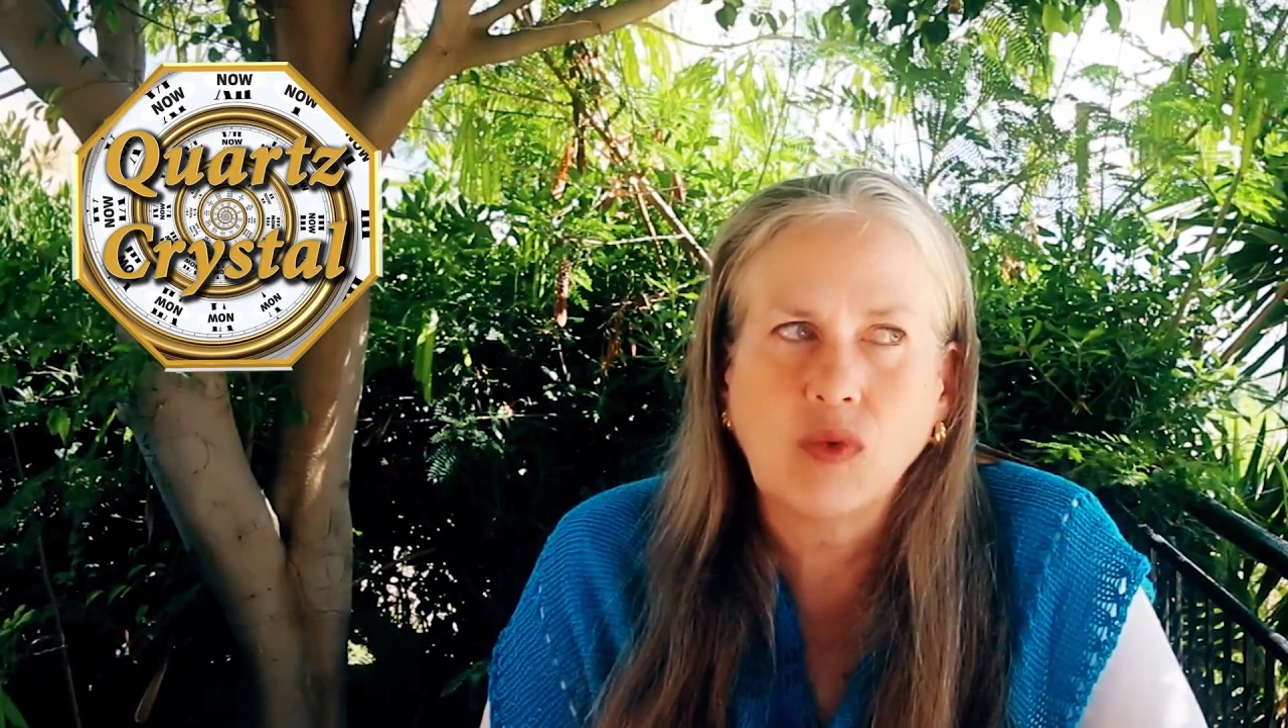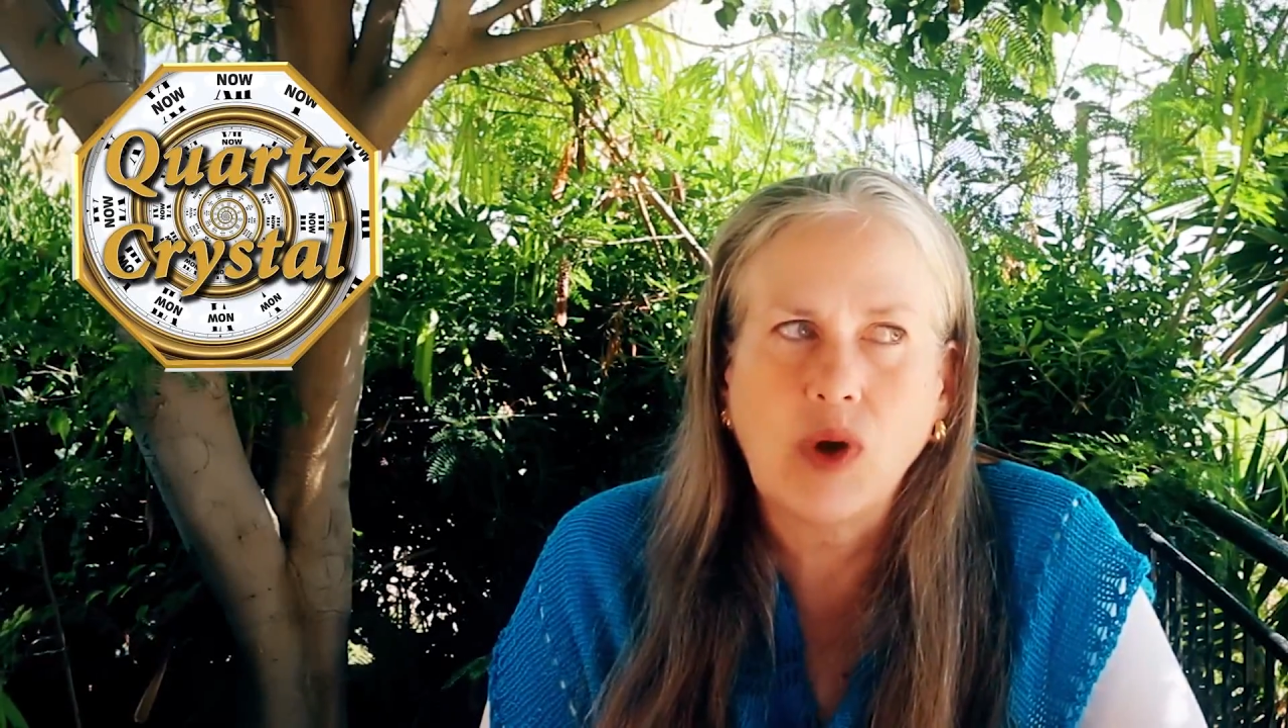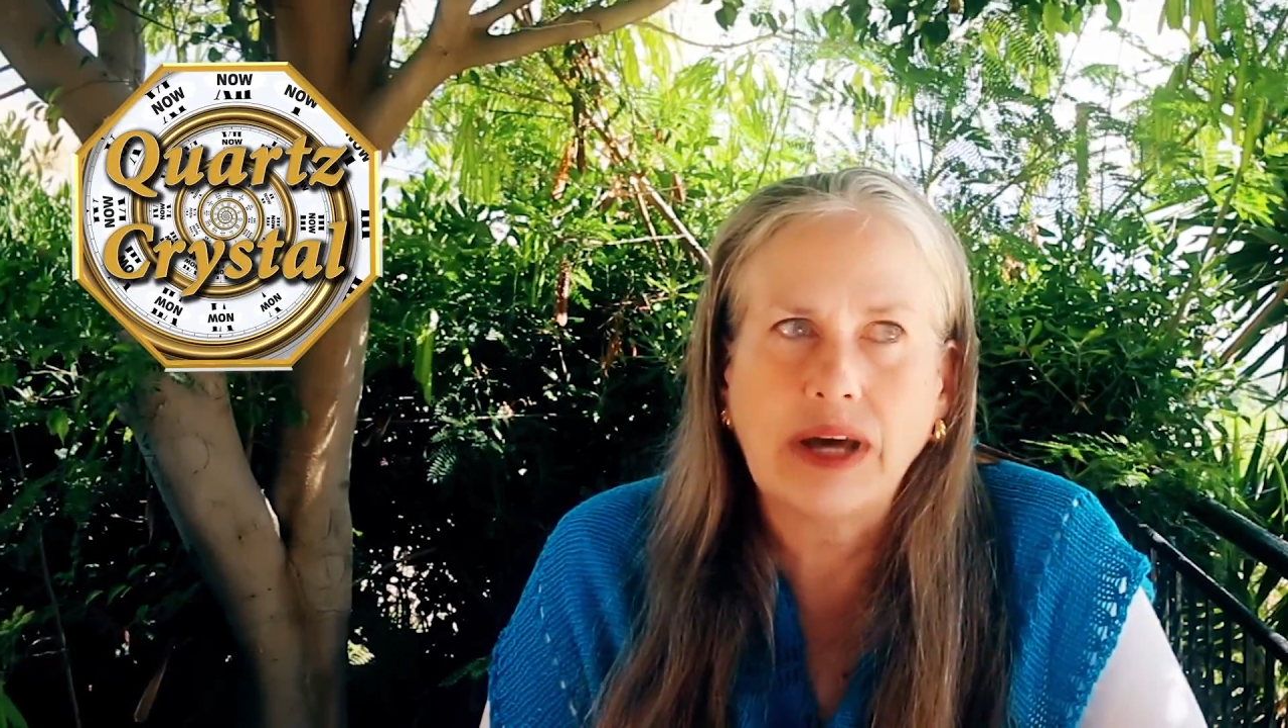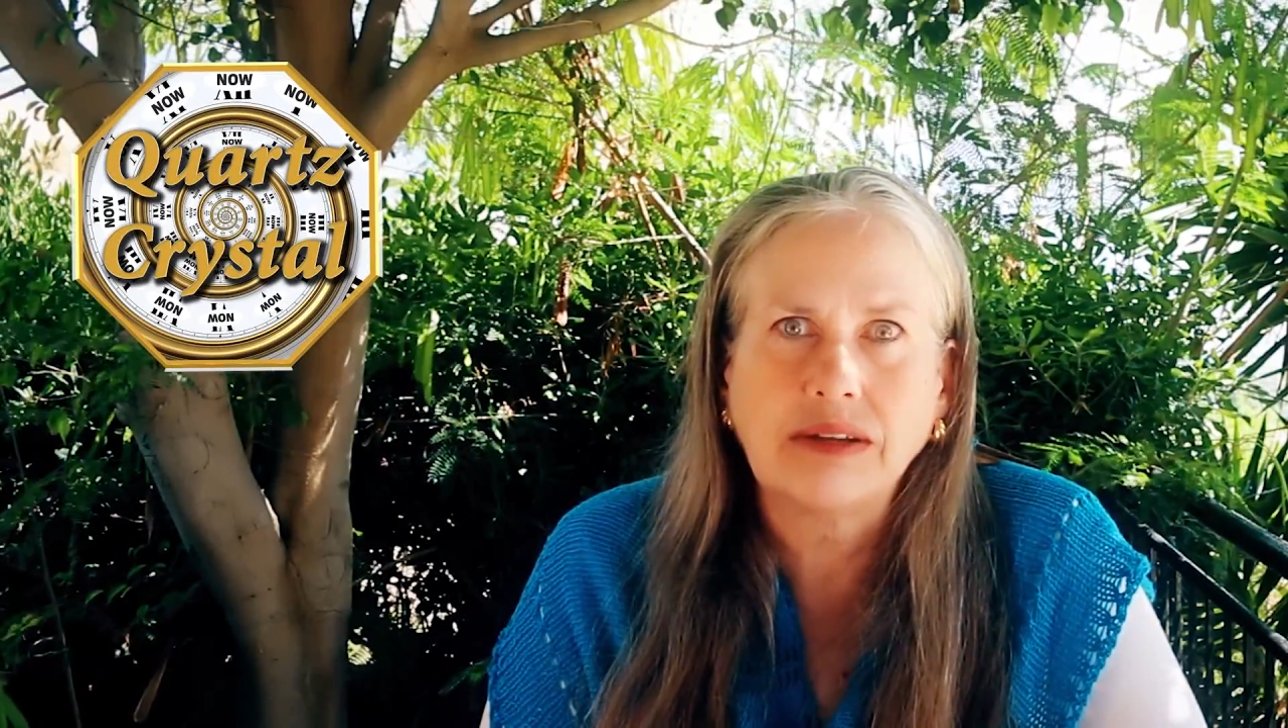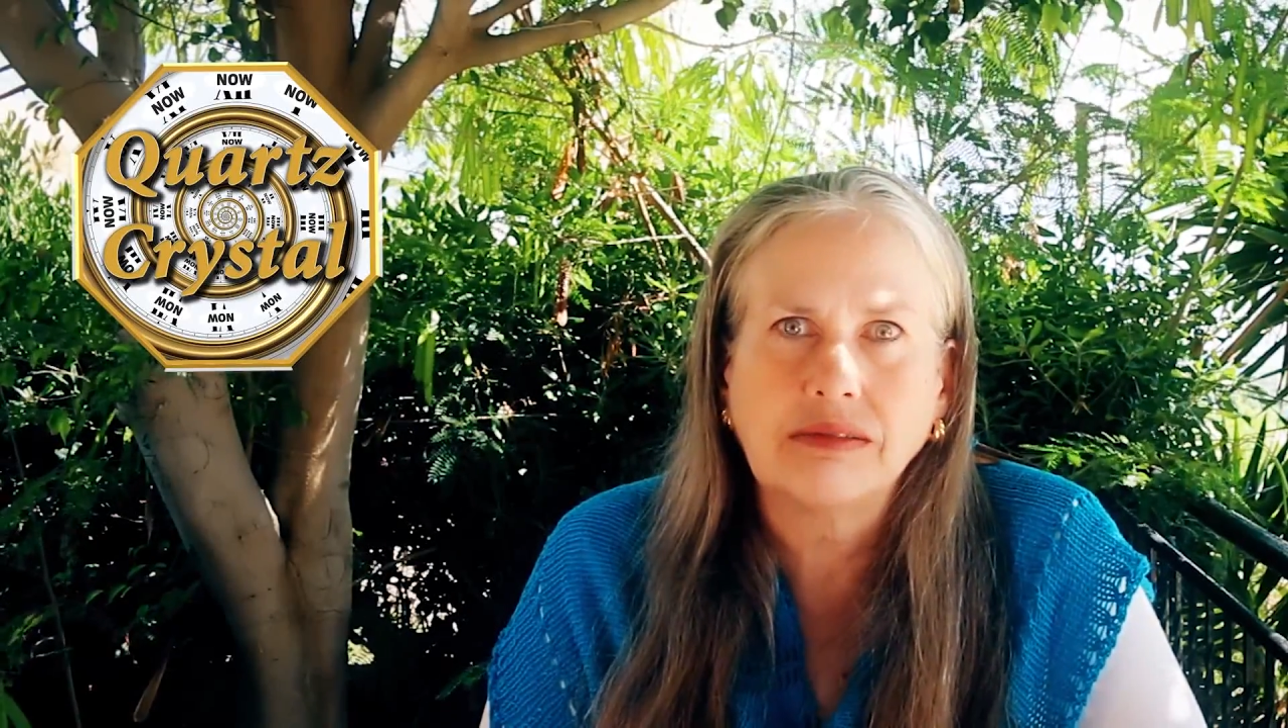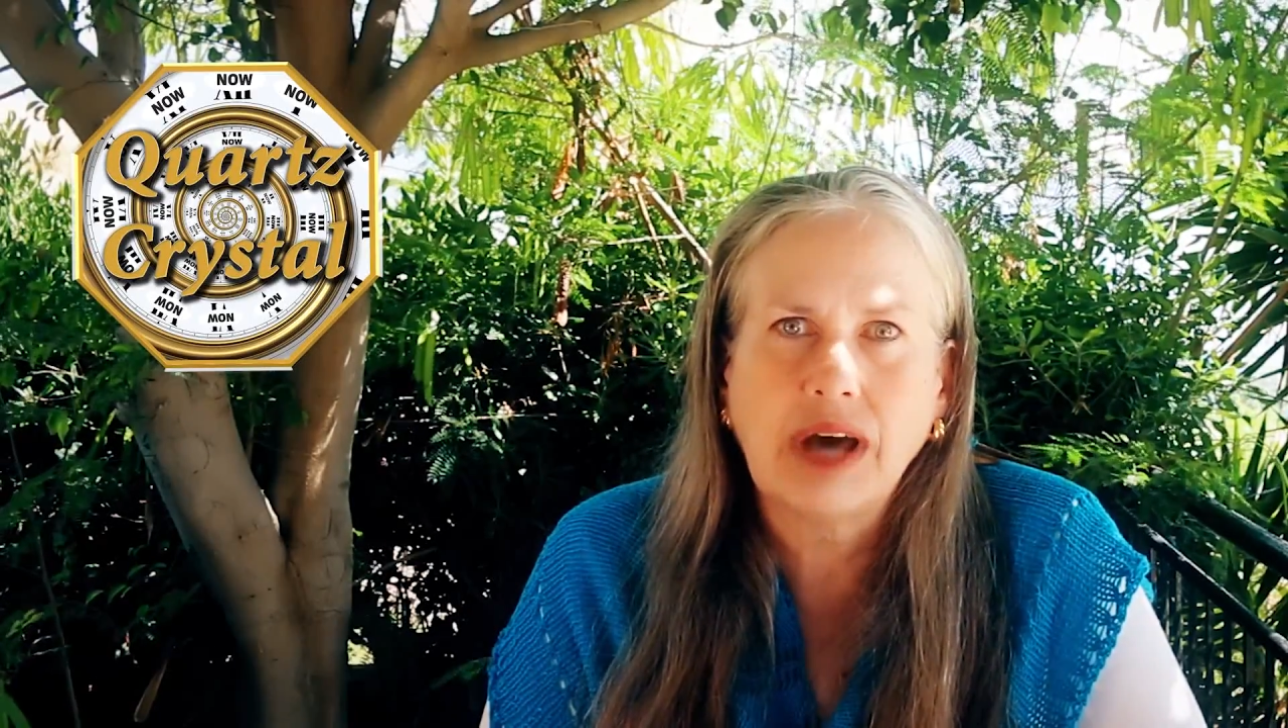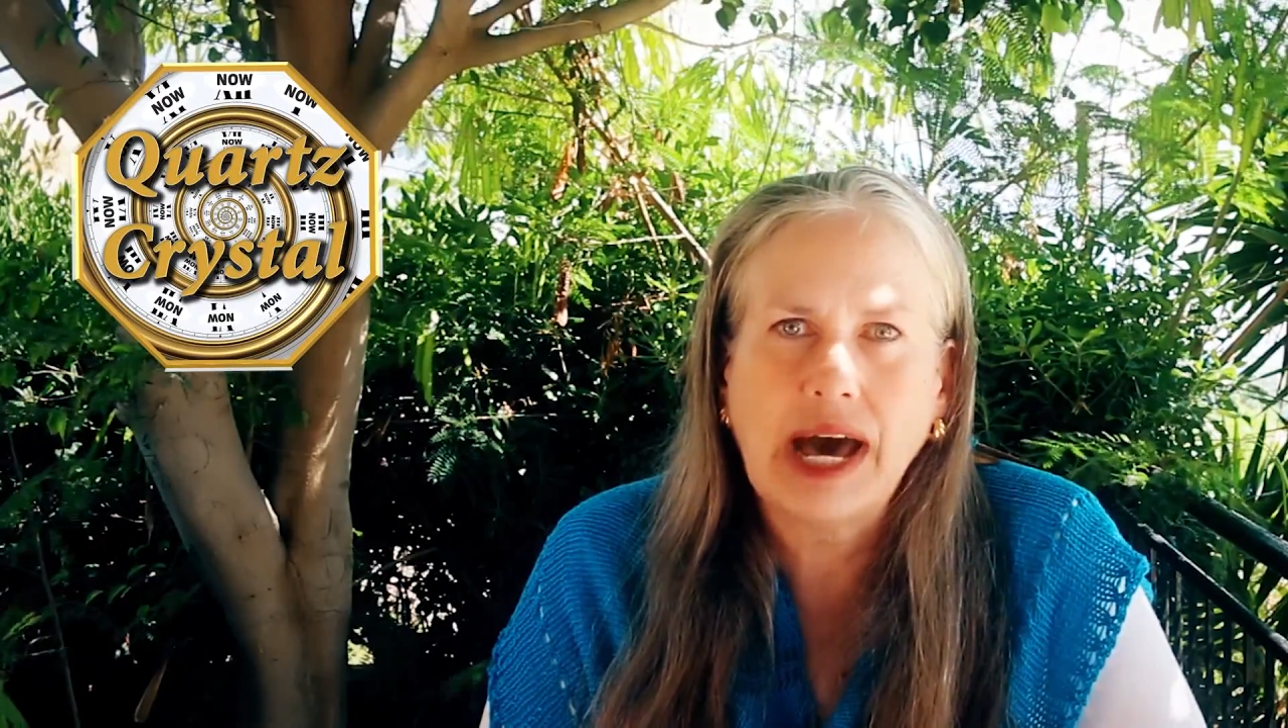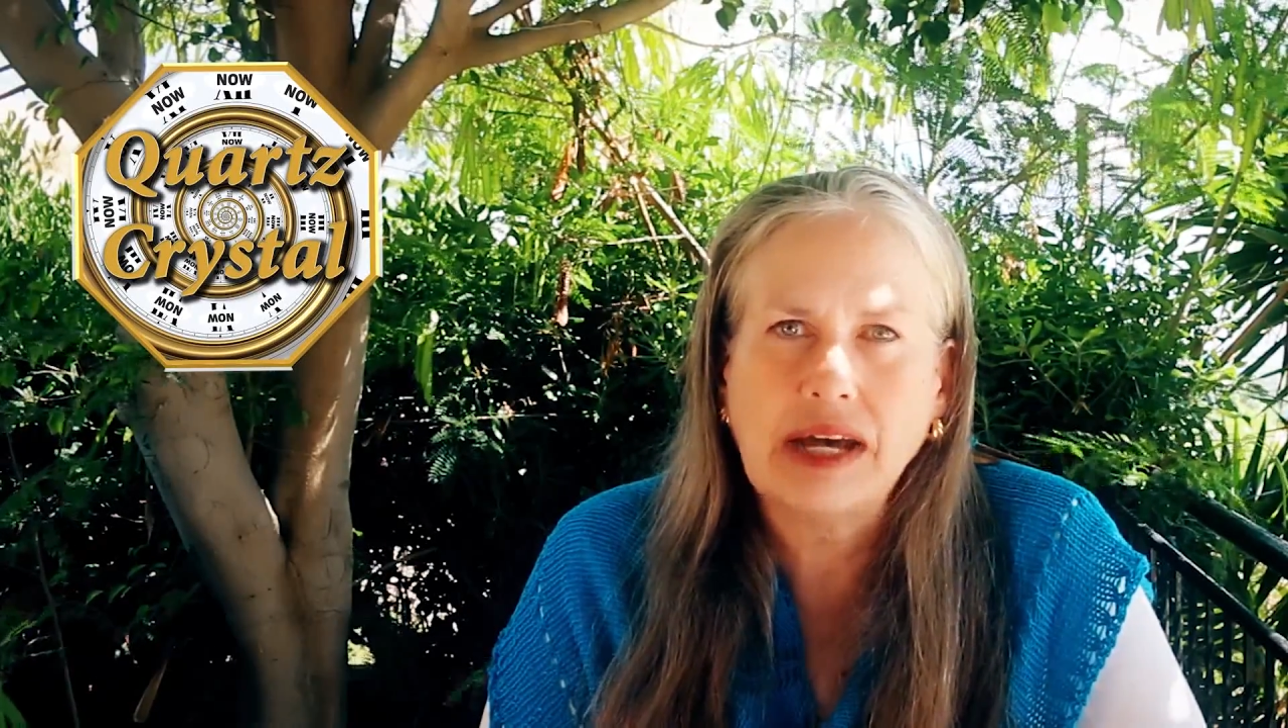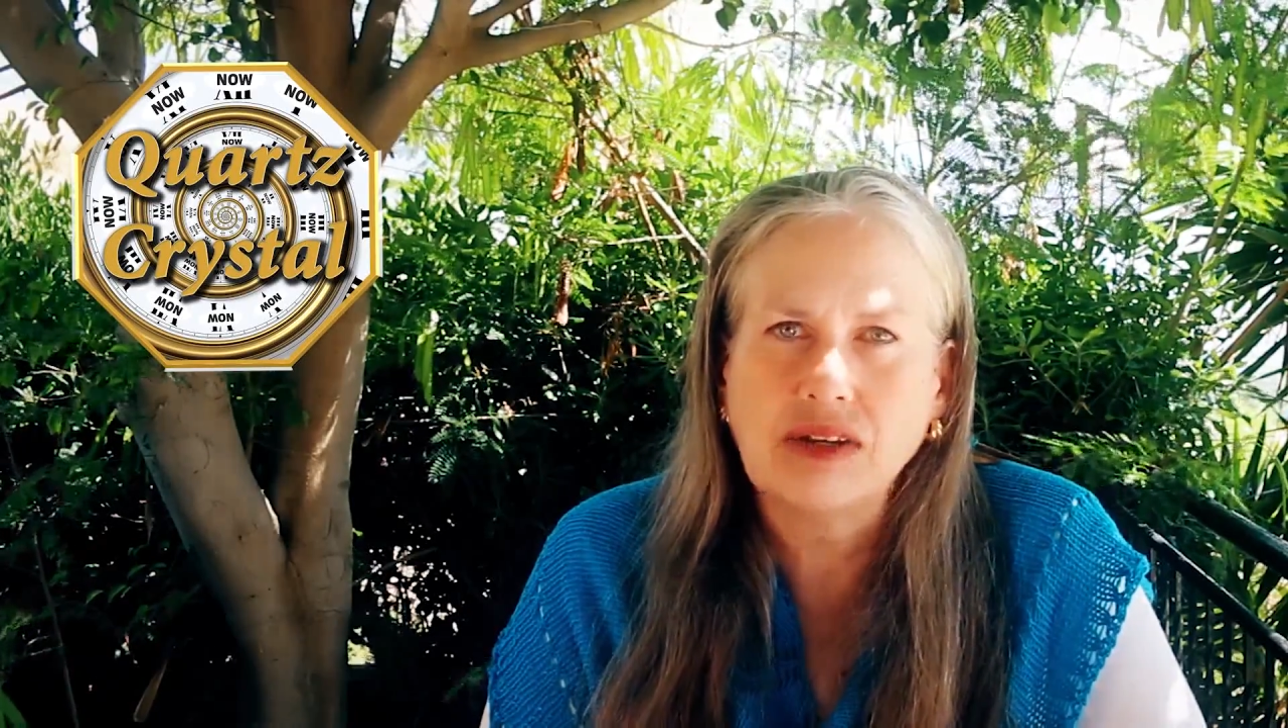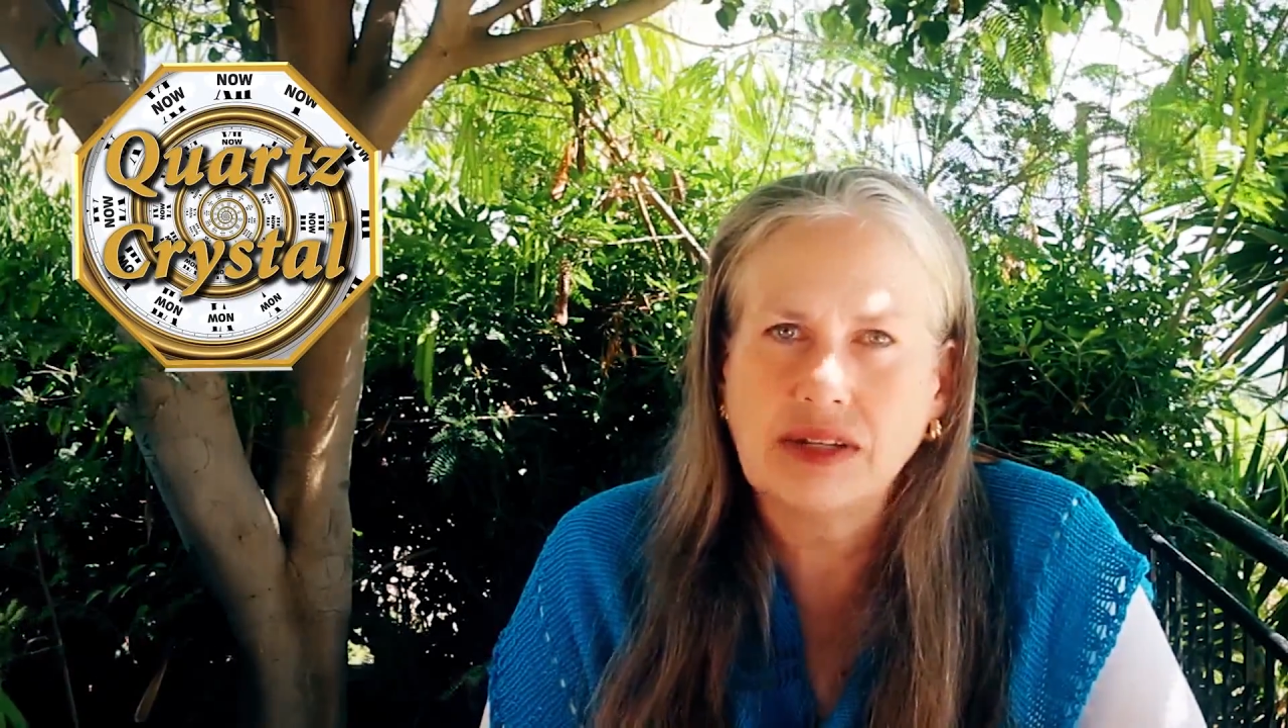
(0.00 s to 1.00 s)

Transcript: what higher